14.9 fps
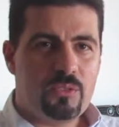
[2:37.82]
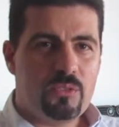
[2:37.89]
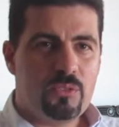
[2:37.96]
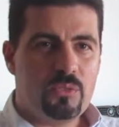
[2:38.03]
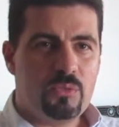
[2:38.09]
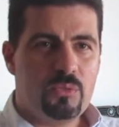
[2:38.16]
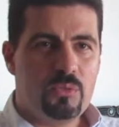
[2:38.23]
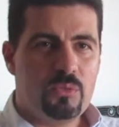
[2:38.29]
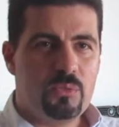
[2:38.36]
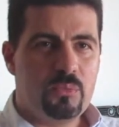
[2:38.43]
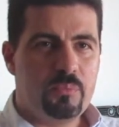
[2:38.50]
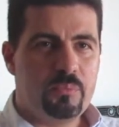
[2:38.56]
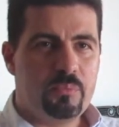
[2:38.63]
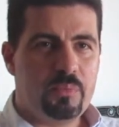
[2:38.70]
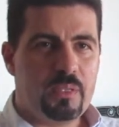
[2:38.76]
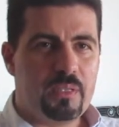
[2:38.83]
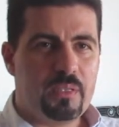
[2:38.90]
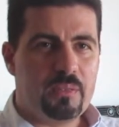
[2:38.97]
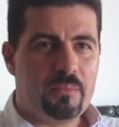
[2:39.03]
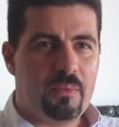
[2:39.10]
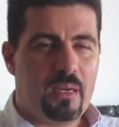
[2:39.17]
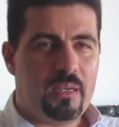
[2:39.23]
to,
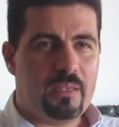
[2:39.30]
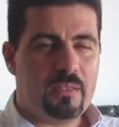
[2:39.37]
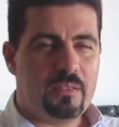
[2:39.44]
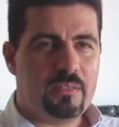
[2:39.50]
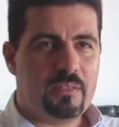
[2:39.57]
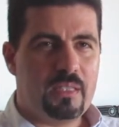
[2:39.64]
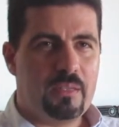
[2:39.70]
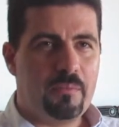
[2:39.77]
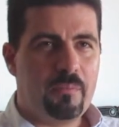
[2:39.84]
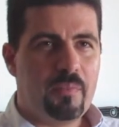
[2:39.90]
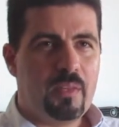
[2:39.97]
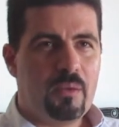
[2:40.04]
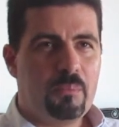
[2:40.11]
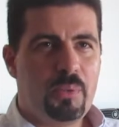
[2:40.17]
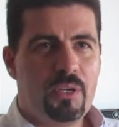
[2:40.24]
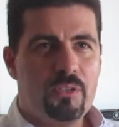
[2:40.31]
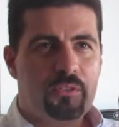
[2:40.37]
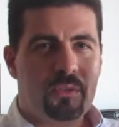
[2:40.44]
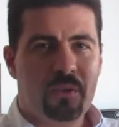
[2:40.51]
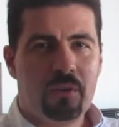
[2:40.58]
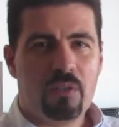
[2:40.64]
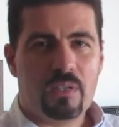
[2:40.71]
let's say,
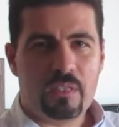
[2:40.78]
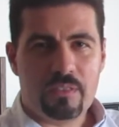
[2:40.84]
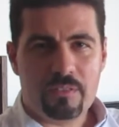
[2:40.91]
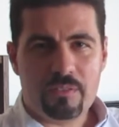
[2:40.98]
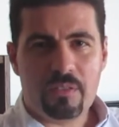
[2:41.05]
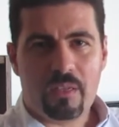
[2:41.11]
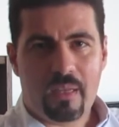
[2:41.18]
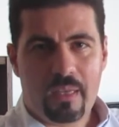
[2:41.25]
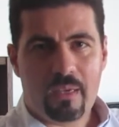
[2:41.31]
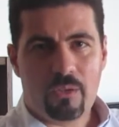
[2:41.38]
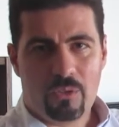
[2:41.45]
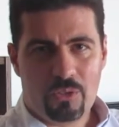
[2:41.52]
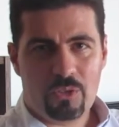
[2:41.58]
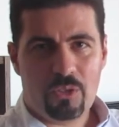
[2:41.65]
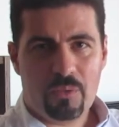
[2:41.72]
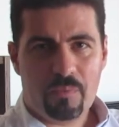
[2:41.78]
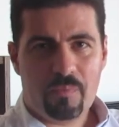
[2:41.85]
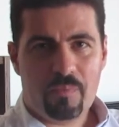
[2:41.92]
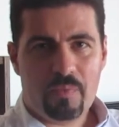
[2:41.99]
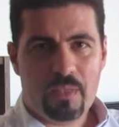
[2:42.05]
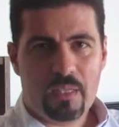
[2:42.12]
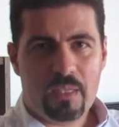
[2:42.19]
personalize the language,
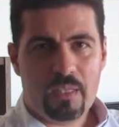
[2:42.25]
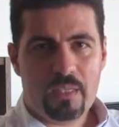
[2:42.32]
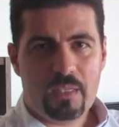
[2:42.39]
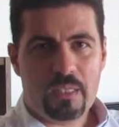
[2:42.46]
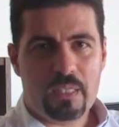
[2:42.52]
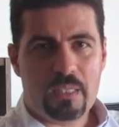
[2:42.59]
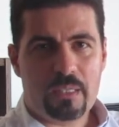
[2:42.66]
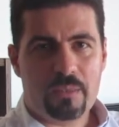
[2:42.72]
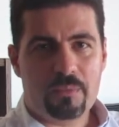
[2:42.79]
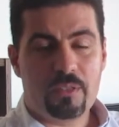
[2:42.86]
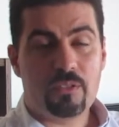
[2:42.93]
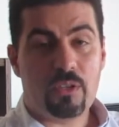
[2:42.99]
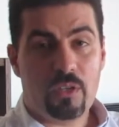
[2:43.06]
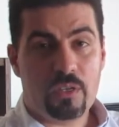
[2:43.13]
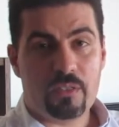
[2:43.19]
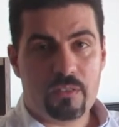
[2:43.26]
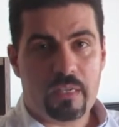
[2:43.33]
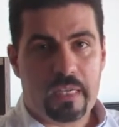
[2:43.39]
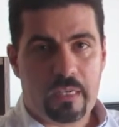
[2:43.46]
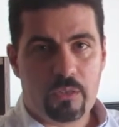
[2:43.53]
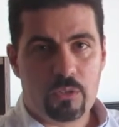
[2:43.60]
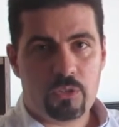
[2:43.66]
the target
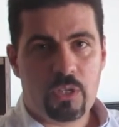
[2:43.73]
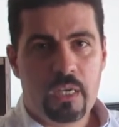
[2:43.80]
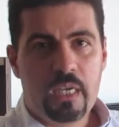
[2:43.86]
language.